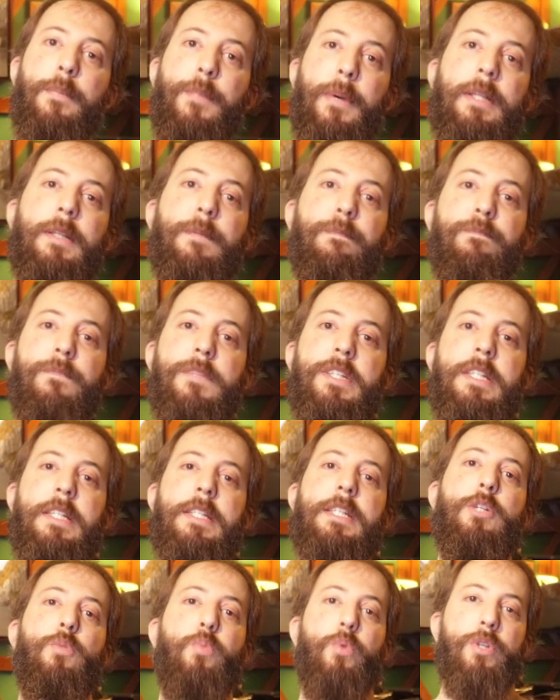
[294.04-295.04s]
But
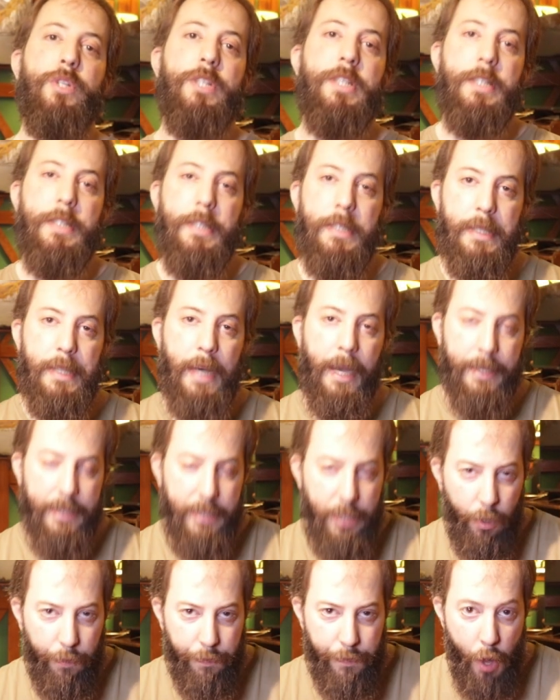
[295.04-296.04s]
since it was the
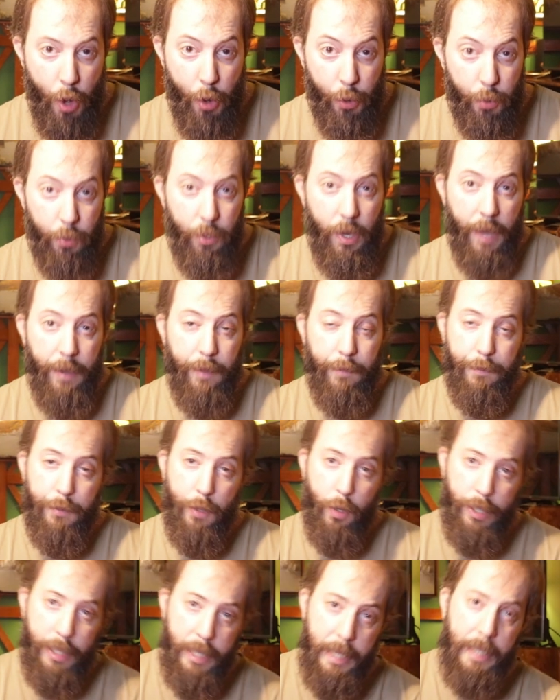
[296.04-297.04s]
idea of Runar
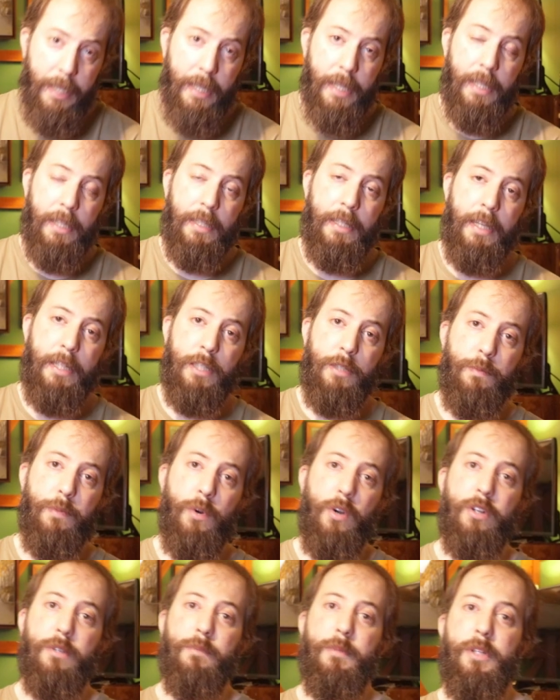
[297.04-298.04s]
Fjölkyngi that
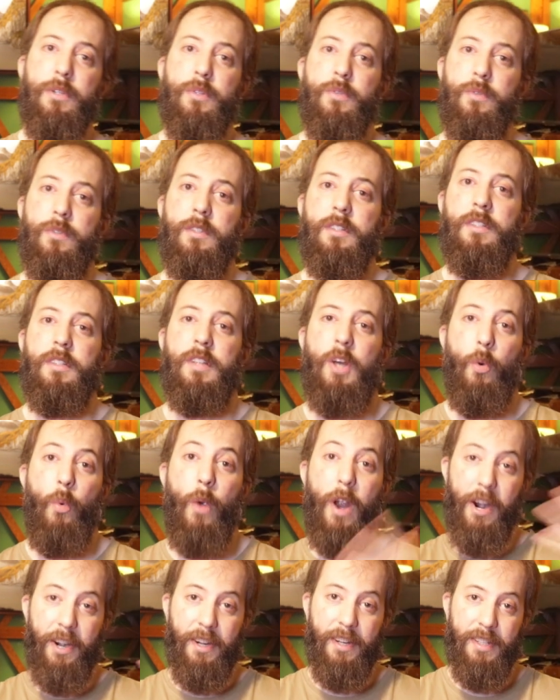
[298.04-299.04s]
brought me to the
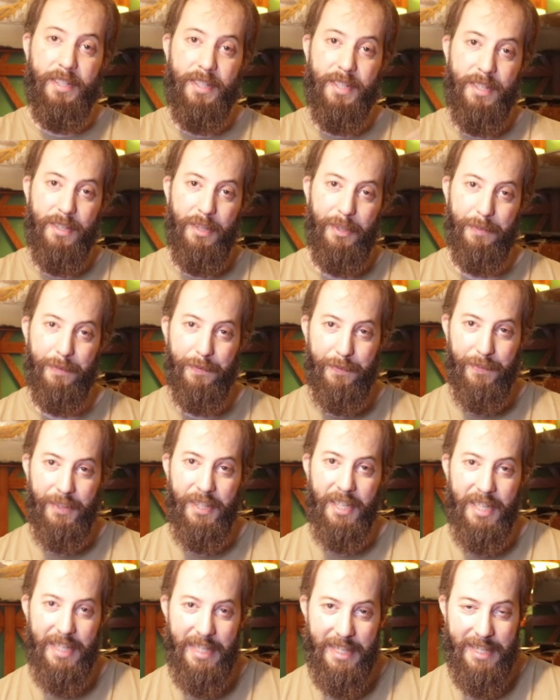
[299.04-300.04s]
awareness of
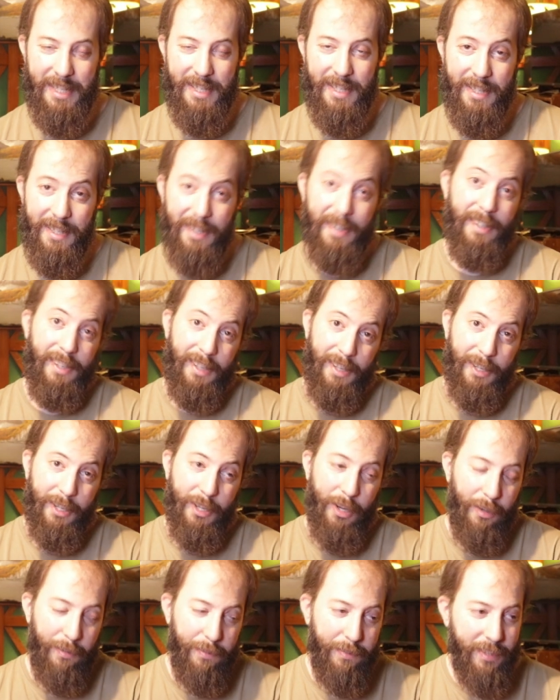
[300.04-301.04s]
these
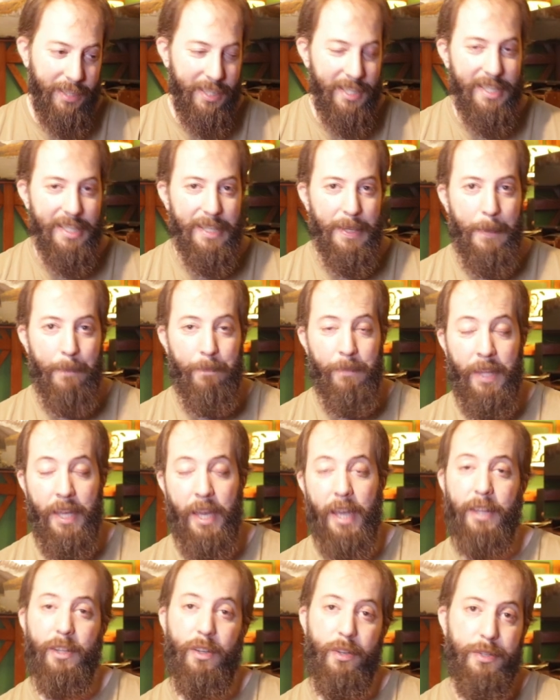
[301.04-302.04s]
conflicts
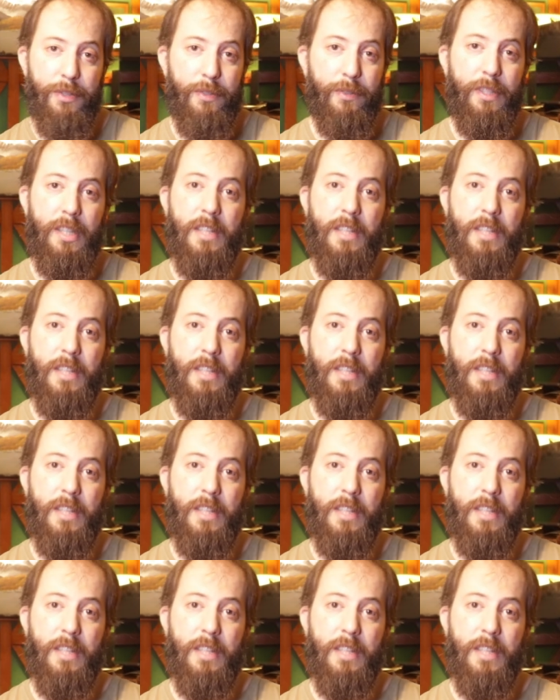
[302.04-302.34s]
and also